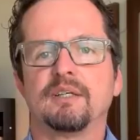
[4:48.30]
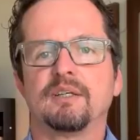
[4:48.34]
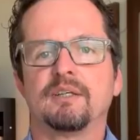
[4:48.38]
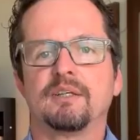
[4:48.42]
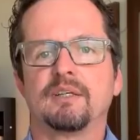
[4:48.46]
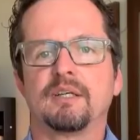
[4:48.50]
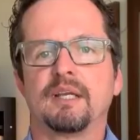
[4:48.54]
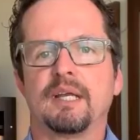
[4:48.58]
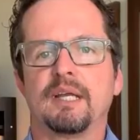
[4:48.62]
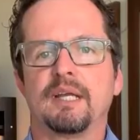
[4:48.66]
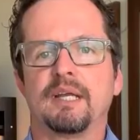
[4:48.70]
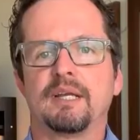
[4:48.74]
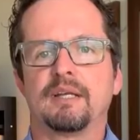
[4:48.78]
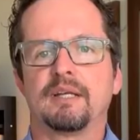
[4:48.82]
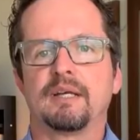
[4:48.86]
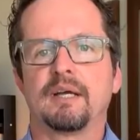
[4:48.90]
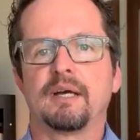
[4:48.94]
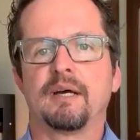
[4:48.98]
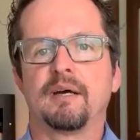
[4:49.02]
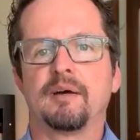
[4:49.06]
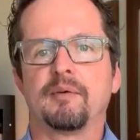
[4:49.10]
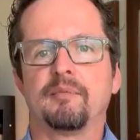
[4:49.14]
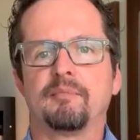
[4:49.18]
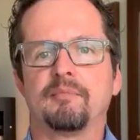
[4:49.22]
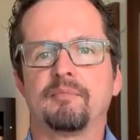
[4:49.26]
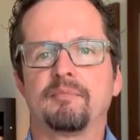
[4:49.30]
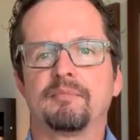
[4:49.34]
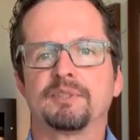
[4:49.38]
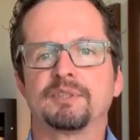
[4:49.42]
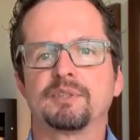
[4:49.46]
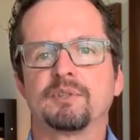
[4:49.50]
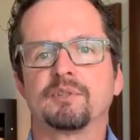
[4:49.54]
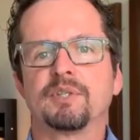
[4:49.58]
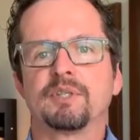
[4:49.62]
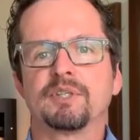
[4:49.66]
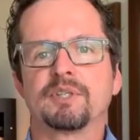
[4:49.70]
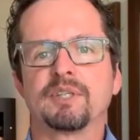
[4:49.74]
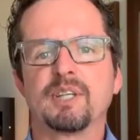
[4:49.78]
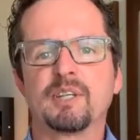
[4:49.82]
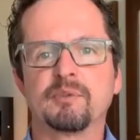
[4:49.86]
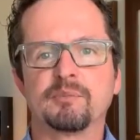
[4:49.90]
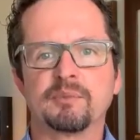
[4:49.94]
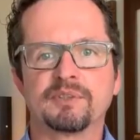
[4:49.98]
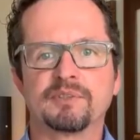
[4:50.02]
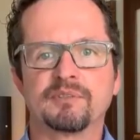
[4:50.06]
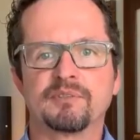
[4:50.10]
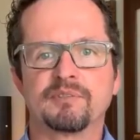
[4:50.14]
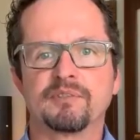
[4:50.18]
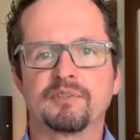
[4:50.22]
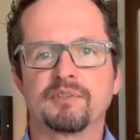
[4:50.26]
And so her
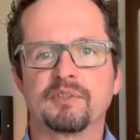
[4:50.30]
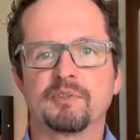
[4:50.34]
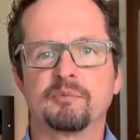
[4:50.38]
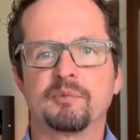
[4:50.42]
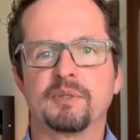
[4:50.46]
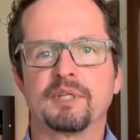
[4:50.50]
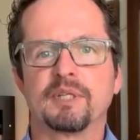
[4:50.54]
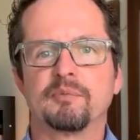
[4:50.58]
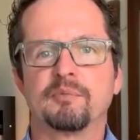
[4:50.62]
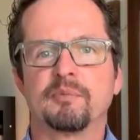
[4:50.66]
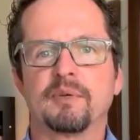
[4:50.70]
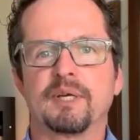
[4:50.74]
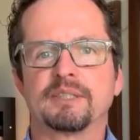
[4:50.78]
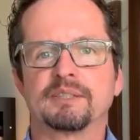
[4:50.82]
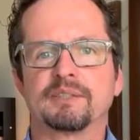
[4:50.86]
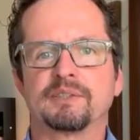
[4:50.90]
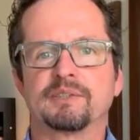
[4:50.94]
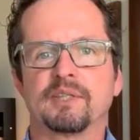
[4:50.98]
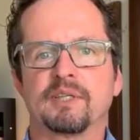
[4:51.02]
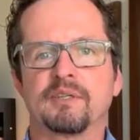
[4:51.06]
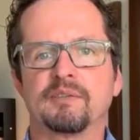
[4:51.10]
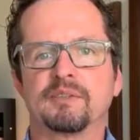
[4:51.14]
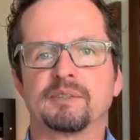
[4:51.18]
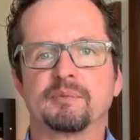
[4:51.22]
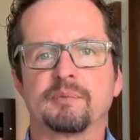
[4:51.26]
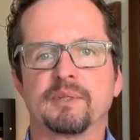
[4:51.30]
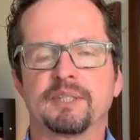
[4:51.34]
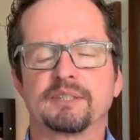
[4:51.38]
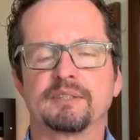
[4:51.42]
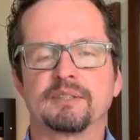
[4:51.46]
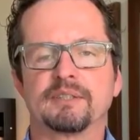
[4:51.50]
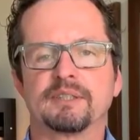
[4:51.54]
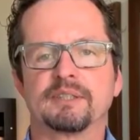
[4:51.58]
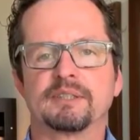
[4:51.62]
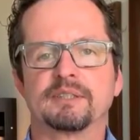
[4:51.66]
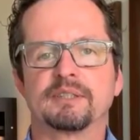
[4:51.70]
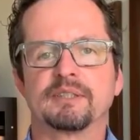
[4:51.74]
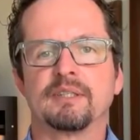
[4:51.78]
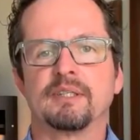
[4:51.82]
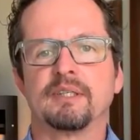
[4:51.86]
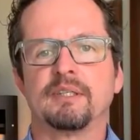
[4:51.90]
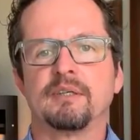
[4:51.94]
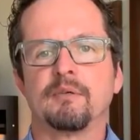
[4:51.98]
therapist referred to me as a trauma specialist.